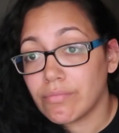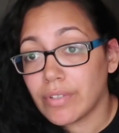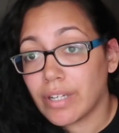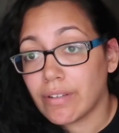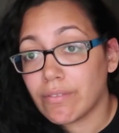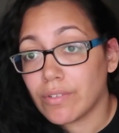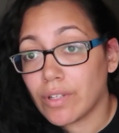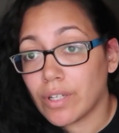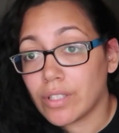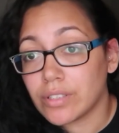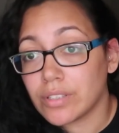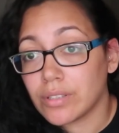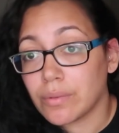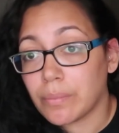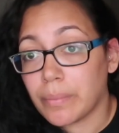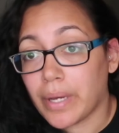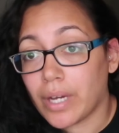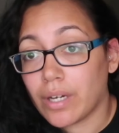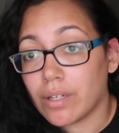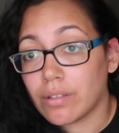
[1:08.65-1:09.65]
I've lost
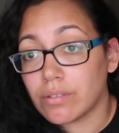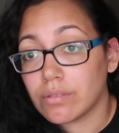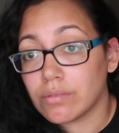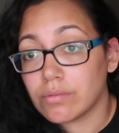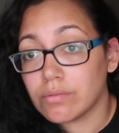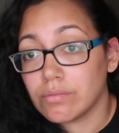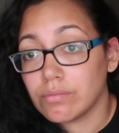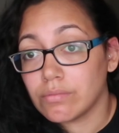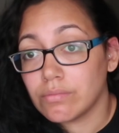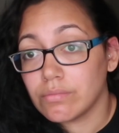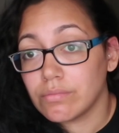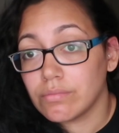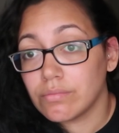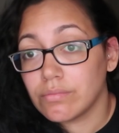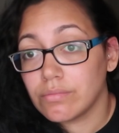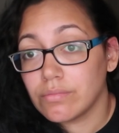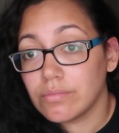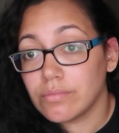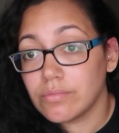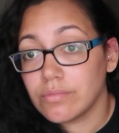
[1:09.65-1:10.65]
about,
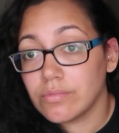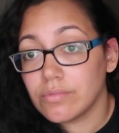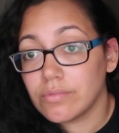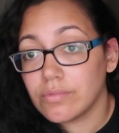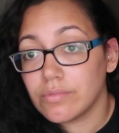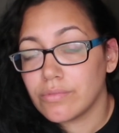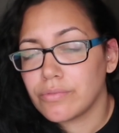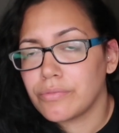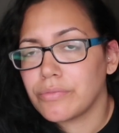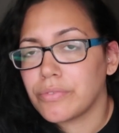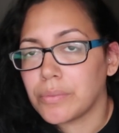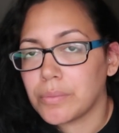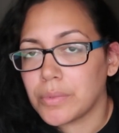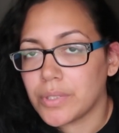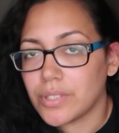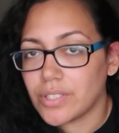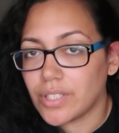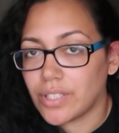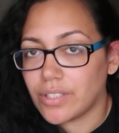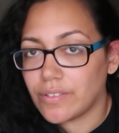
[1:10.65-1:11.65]
from
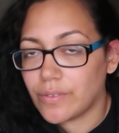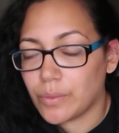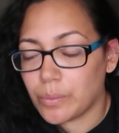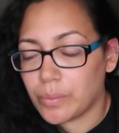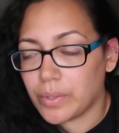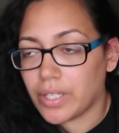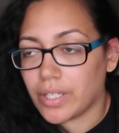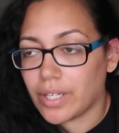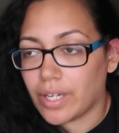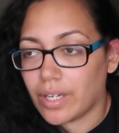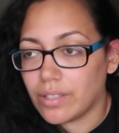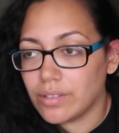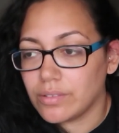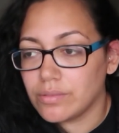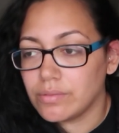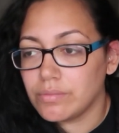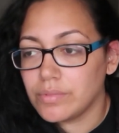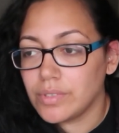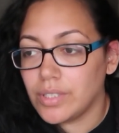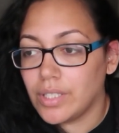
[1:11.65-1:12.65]
the start of the workout,